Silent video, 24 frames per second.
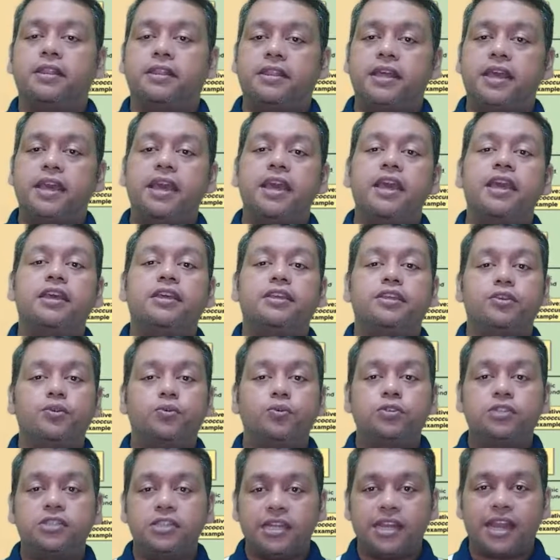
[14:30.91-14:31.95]
they
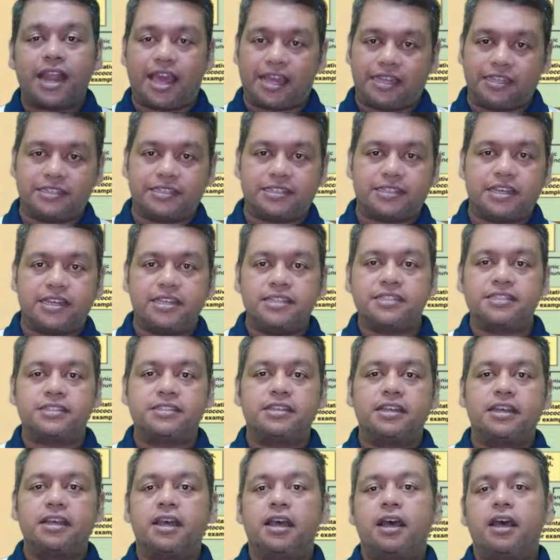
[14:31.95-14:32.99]

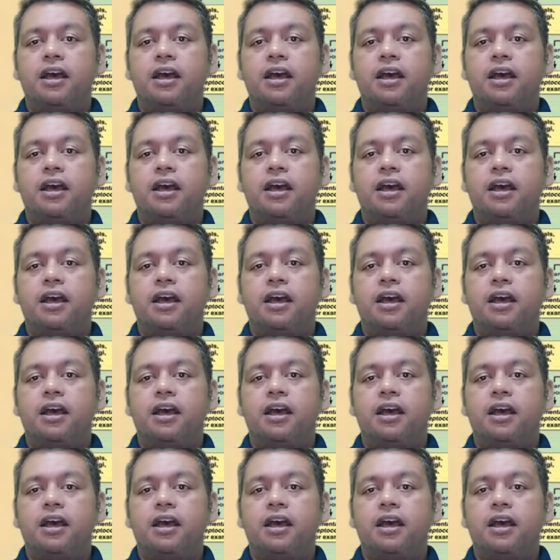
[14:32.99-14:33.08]
utilizes